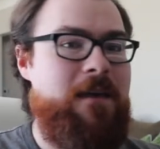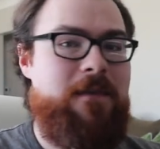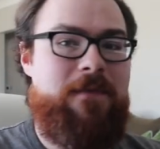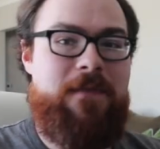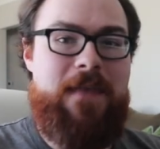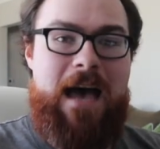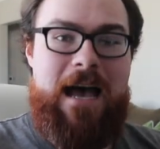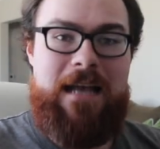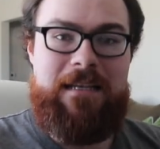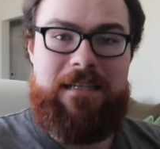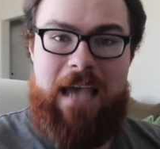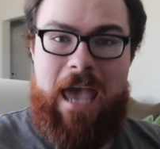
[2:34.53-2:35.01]

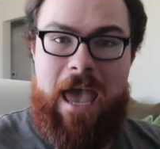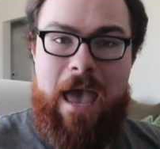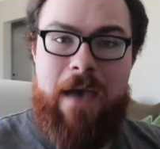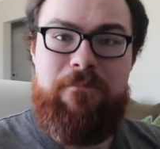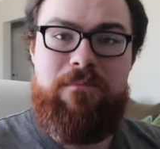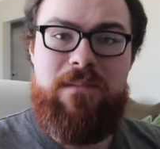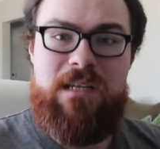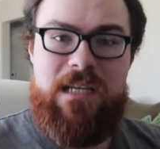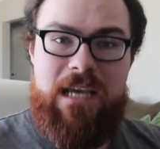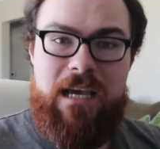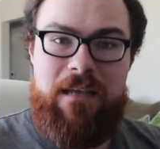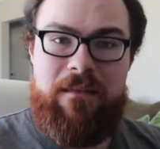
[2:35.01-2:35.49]
that
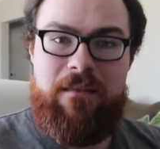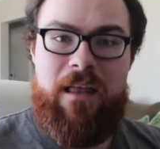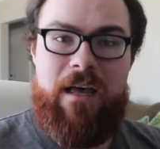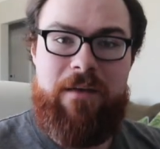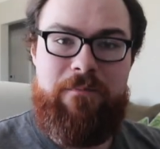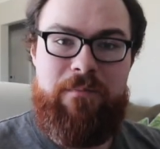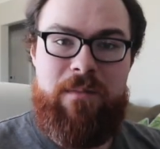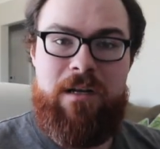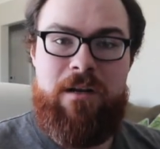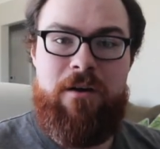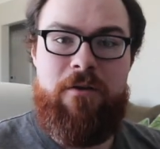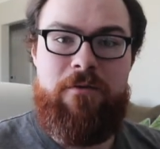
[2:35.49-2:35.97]
MD had
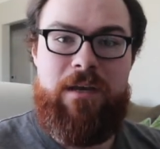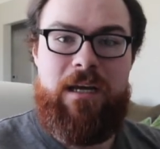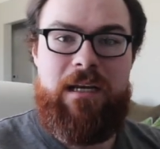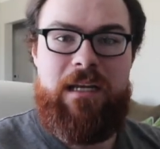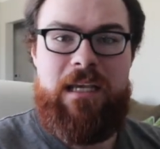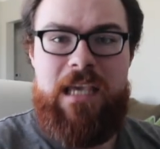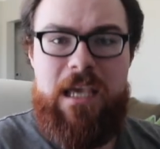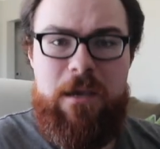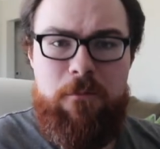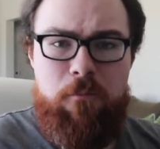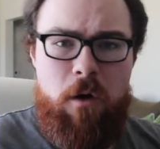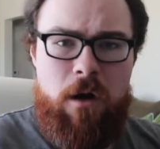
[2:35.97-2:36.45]
let me know that
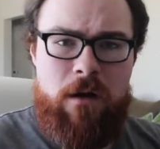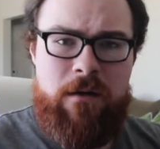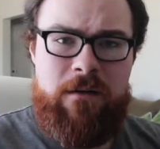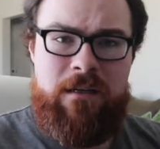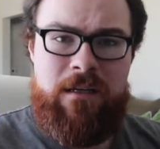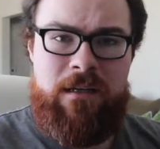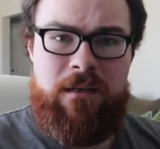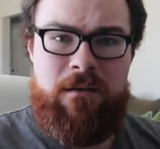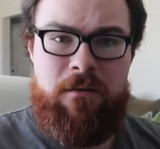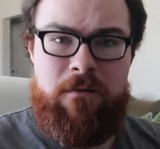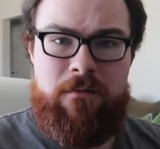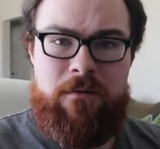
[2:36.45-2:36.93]
he wanted
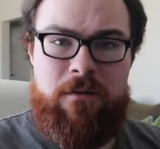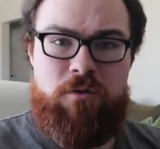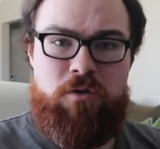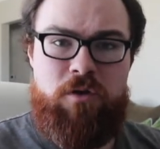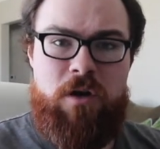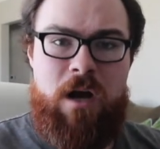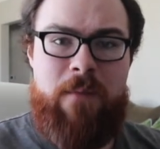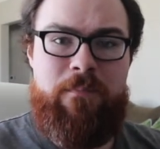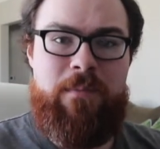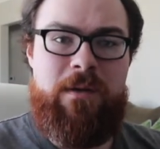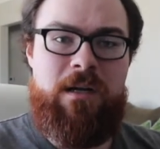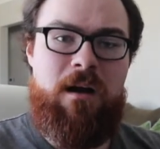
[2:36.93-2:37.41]
in on the drop.